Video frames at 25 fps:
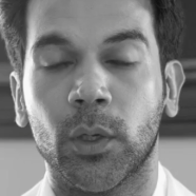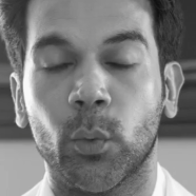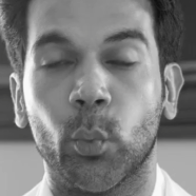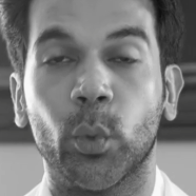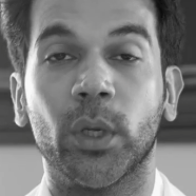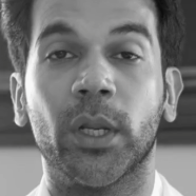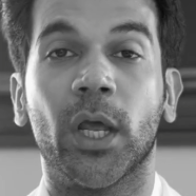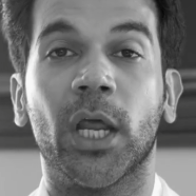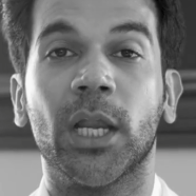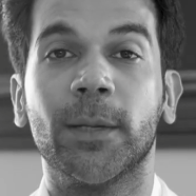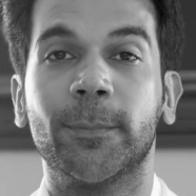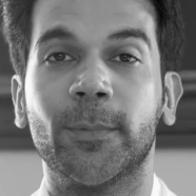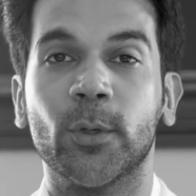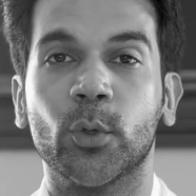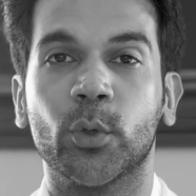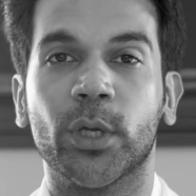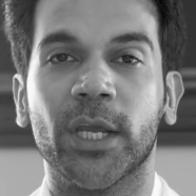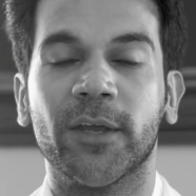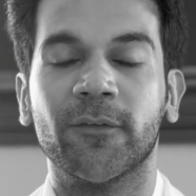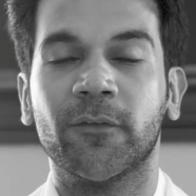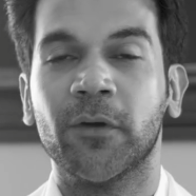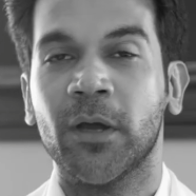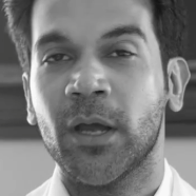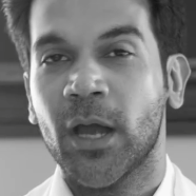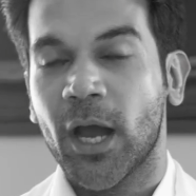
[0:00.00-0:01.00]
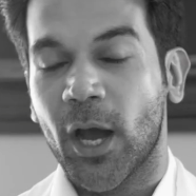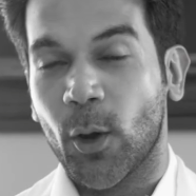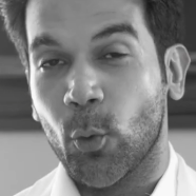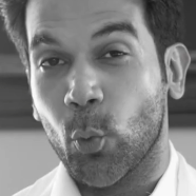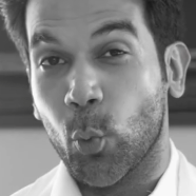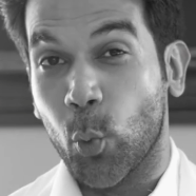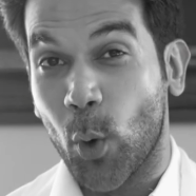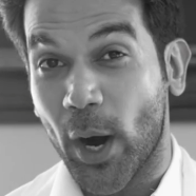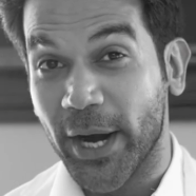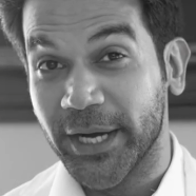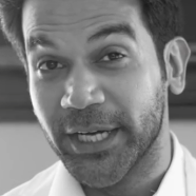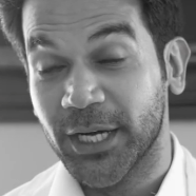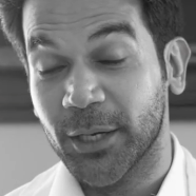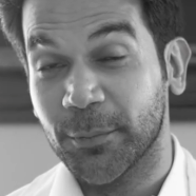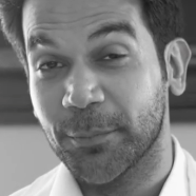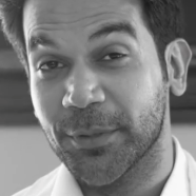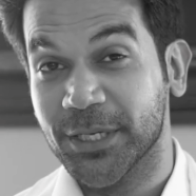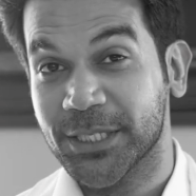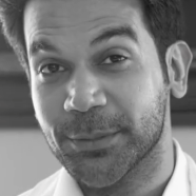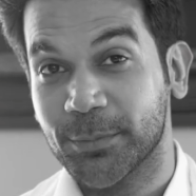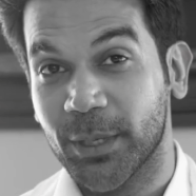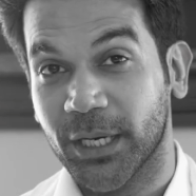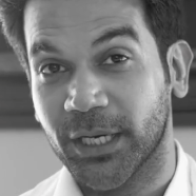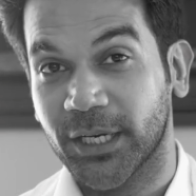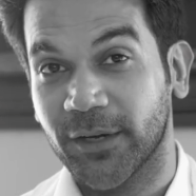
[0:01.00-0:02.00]
will help you give a wider
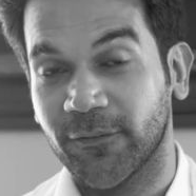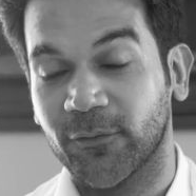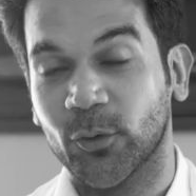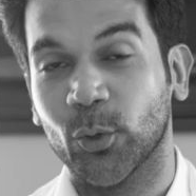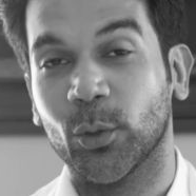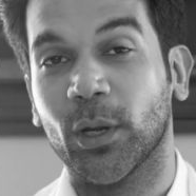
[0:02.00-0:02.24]
perspective to